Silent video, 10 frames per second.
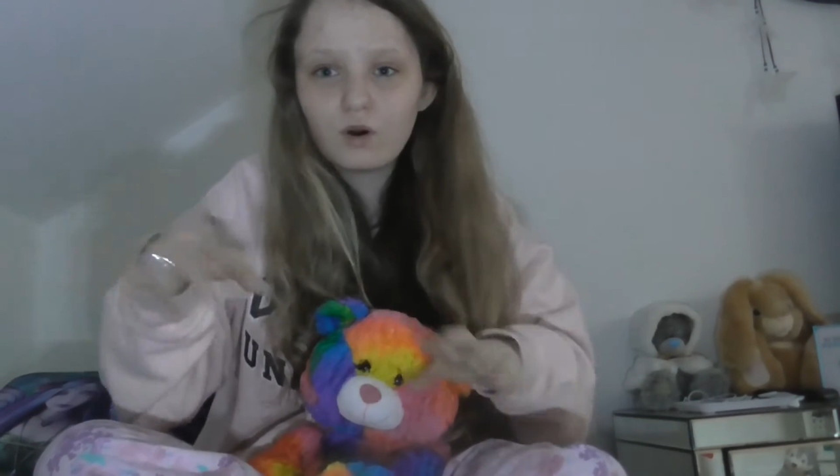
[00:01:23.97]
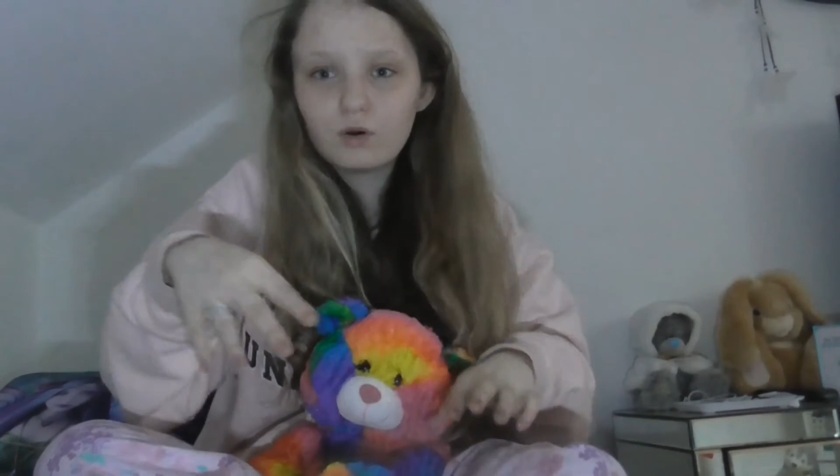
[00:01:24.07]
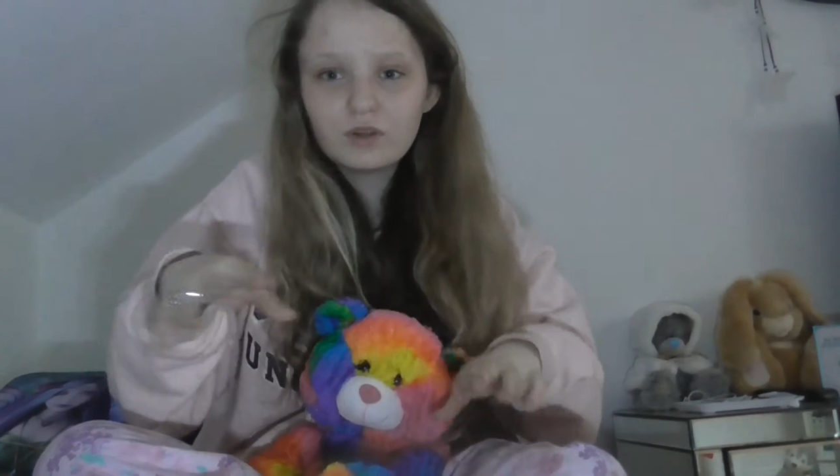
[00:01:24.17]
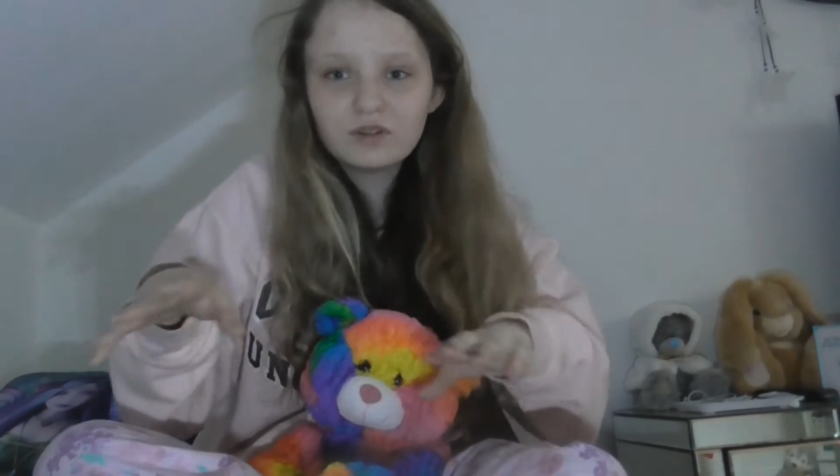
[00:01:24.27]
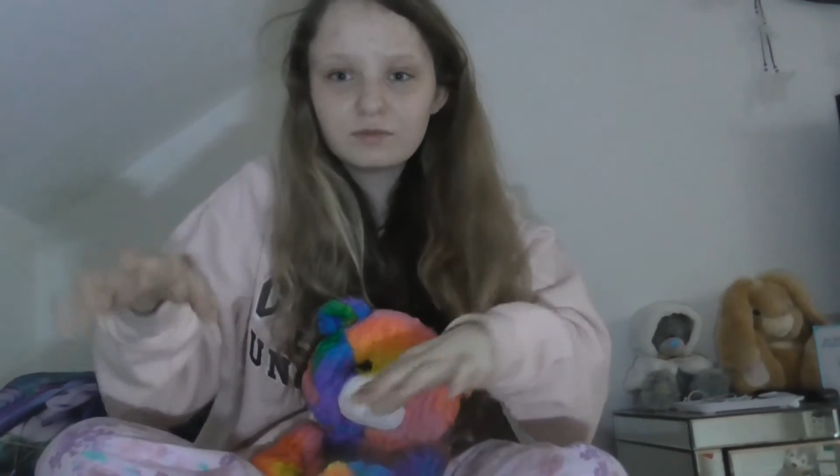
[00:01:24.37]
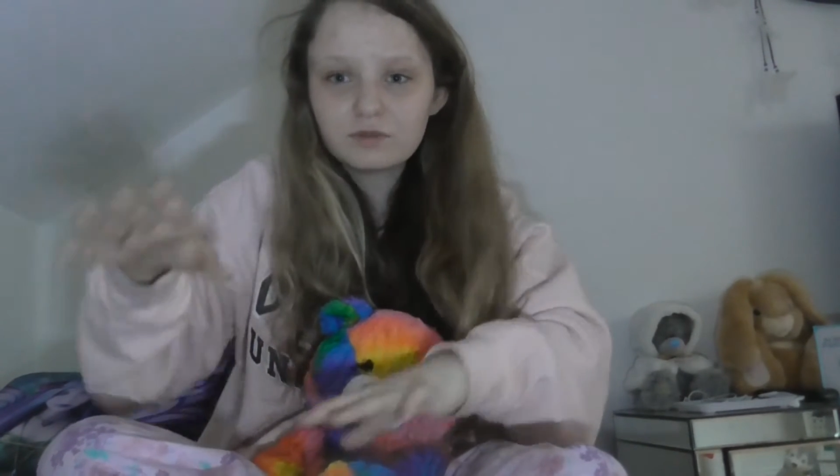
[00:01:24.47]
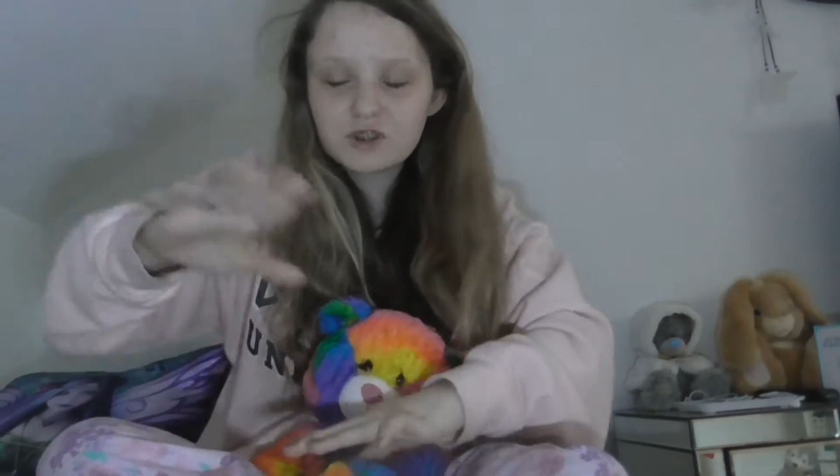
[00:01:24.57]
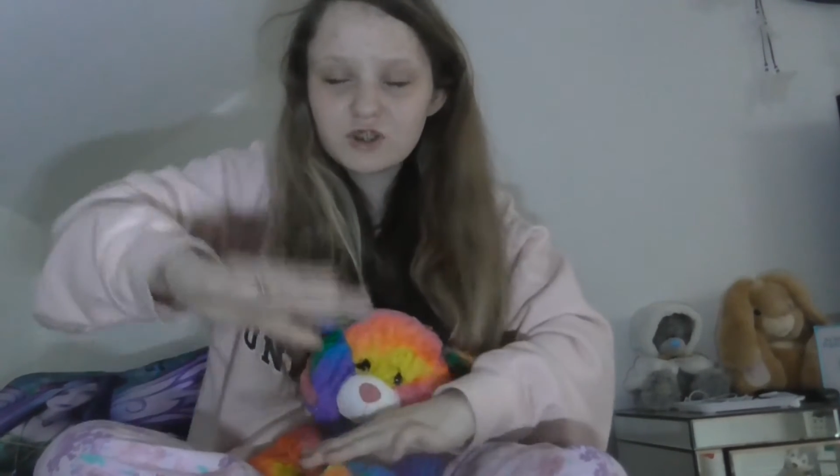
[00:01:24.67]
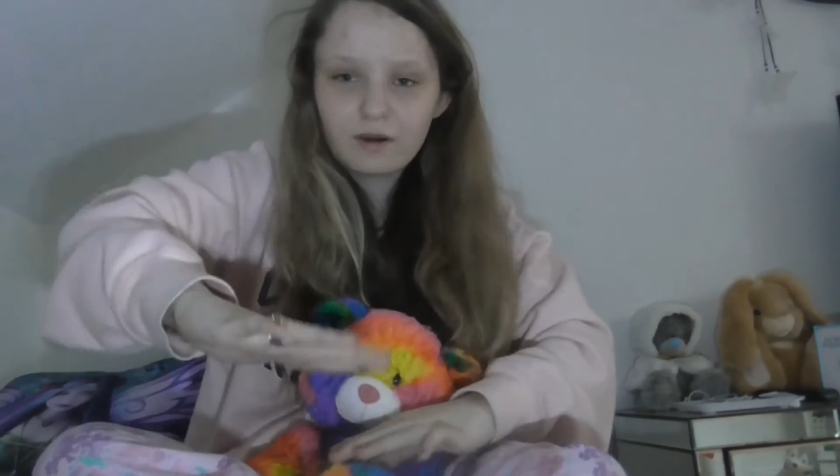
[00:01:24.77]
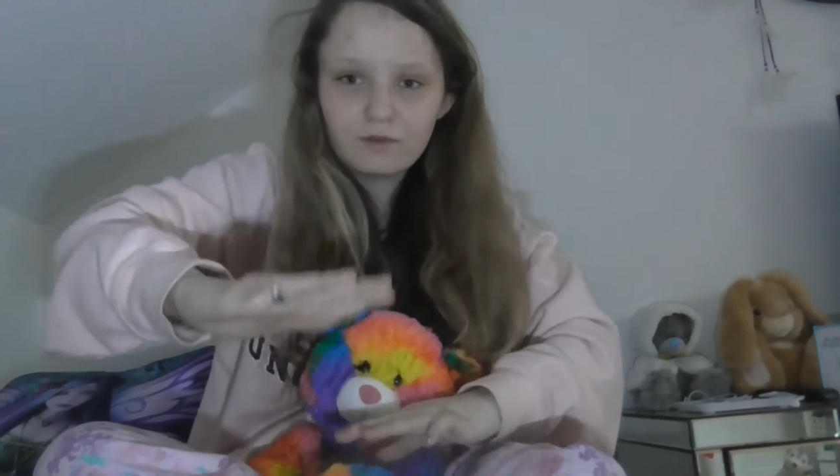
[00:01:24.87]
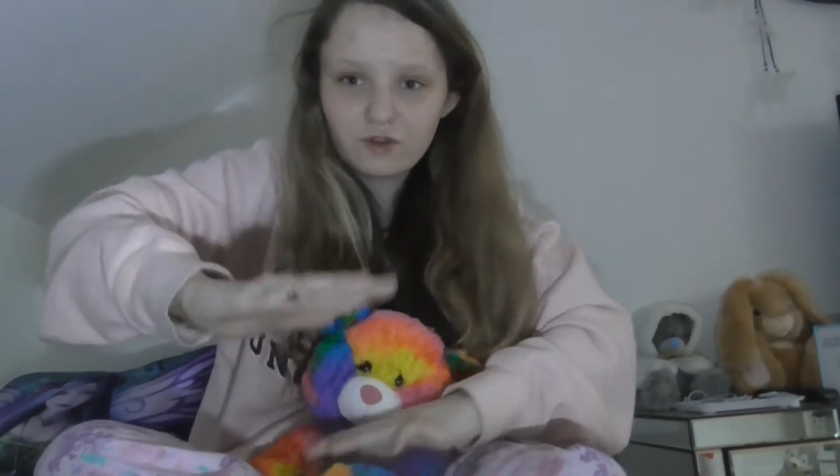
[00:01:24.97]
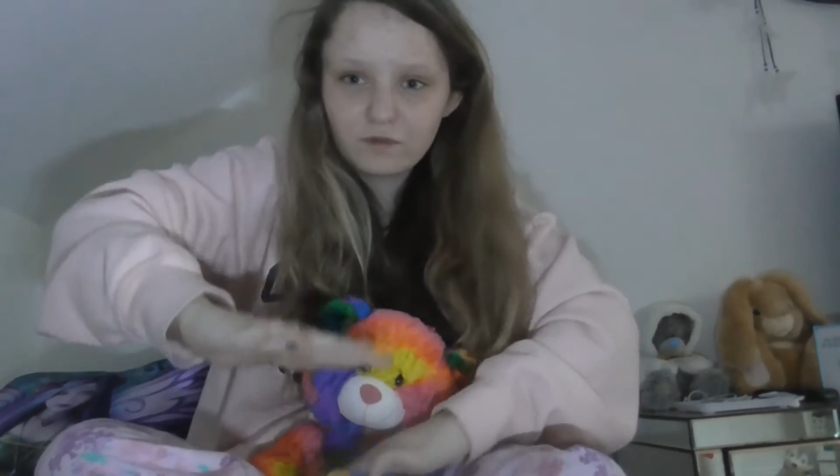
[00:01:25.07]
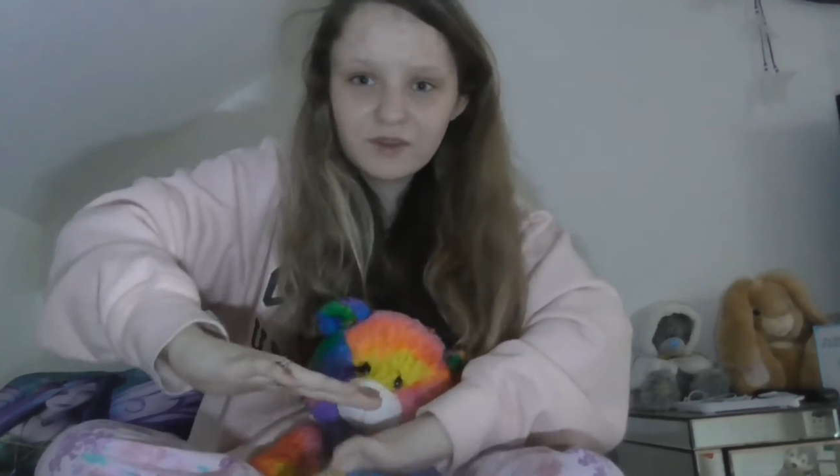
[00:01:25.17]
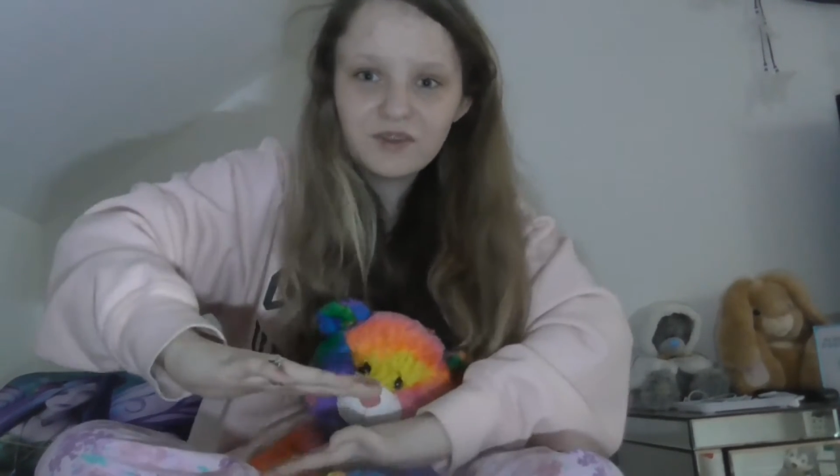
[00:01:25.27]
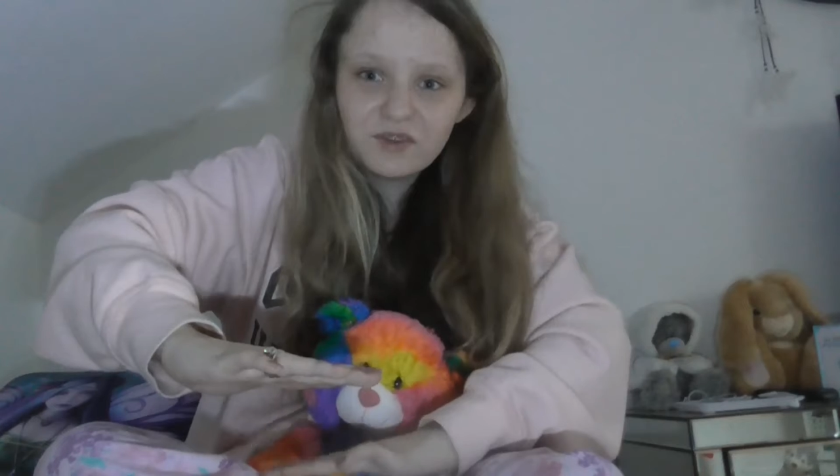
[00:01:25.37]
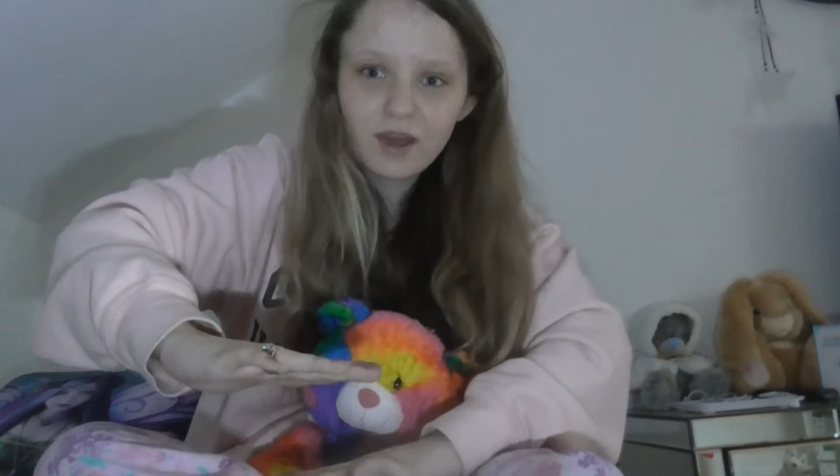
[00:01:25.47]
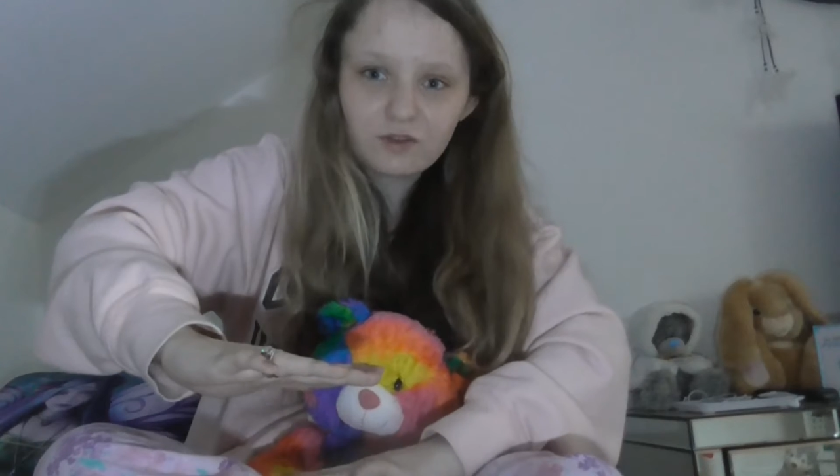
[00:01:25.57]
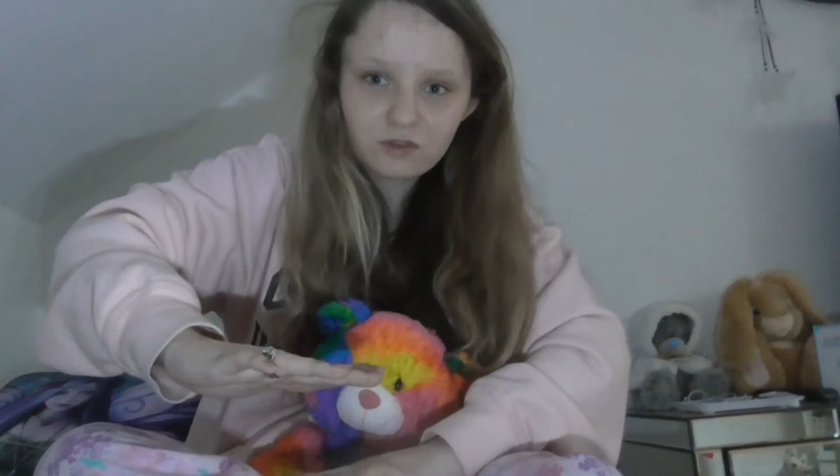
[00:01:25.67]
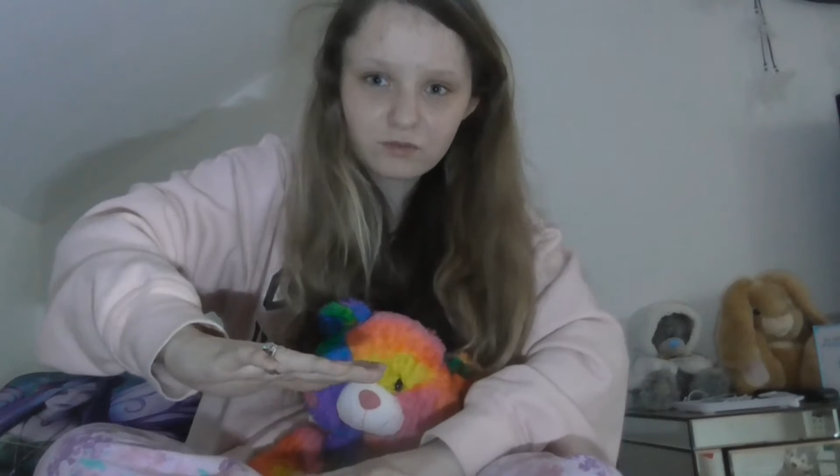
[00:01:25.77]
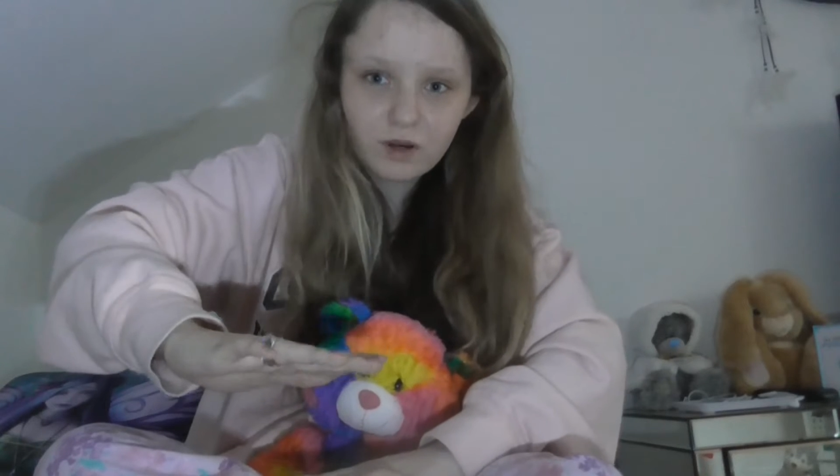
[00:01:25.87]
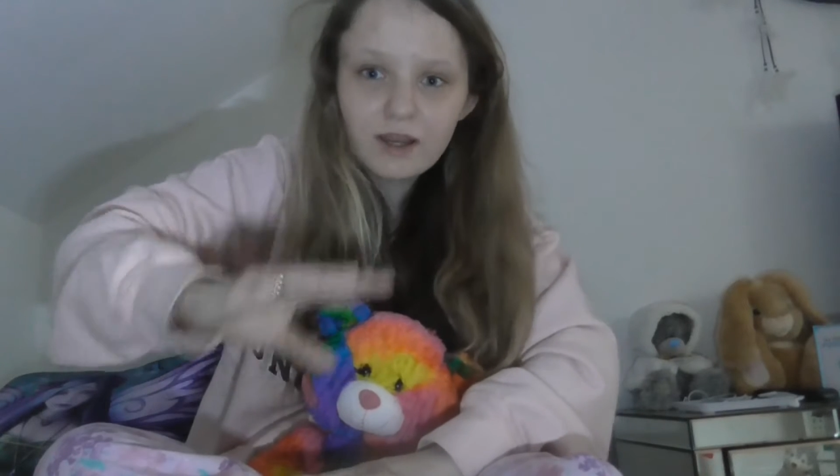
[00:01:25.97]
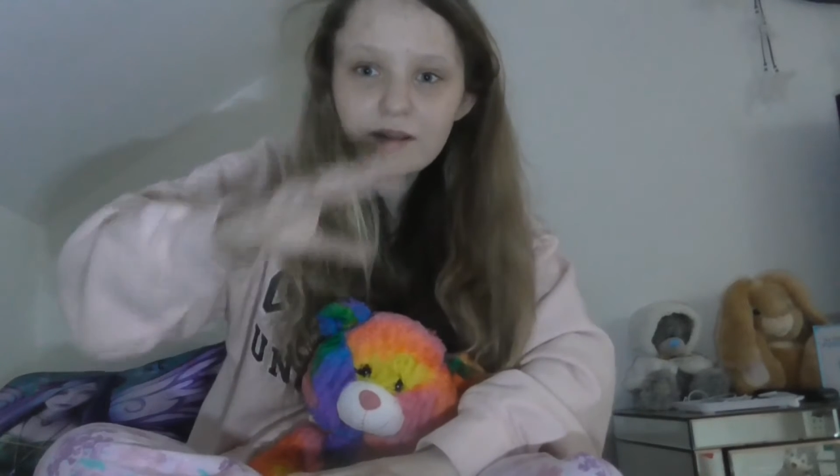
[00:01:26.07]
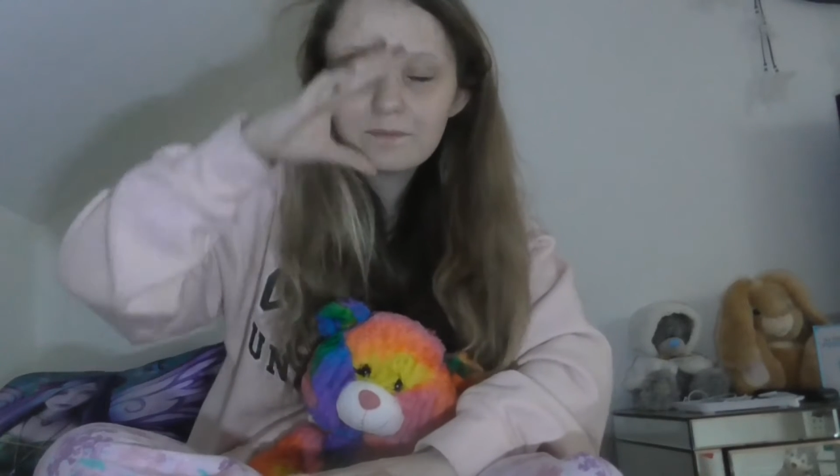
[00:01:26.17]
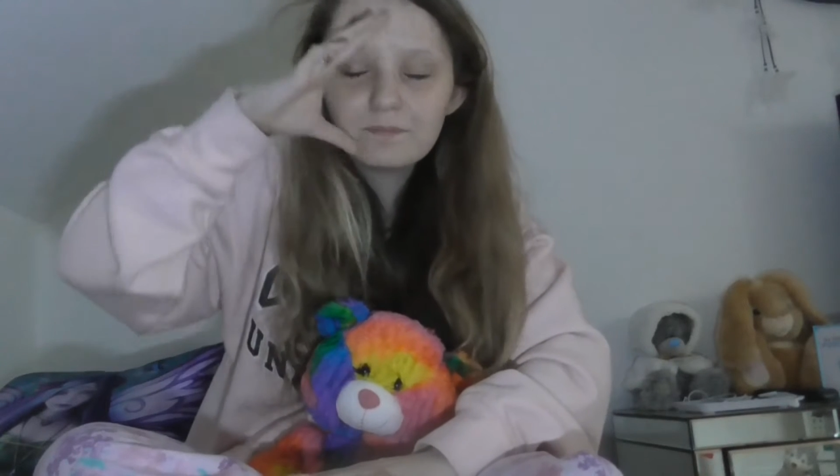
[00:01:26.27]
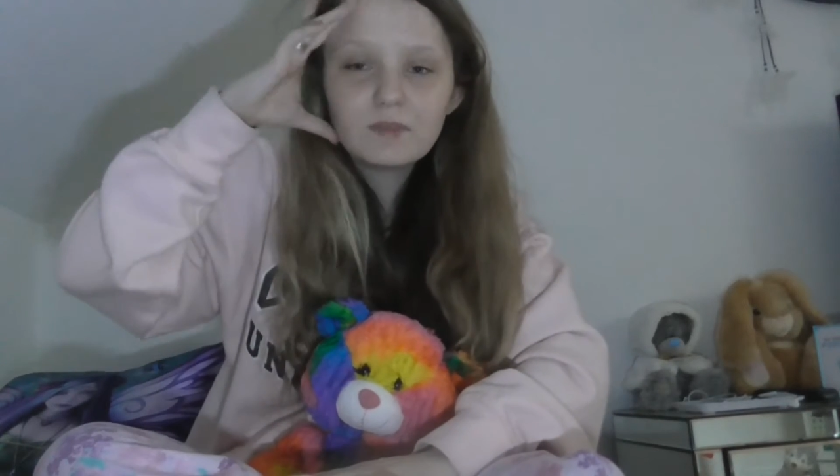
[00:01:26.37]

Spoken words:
on the different shelves of this desk, right?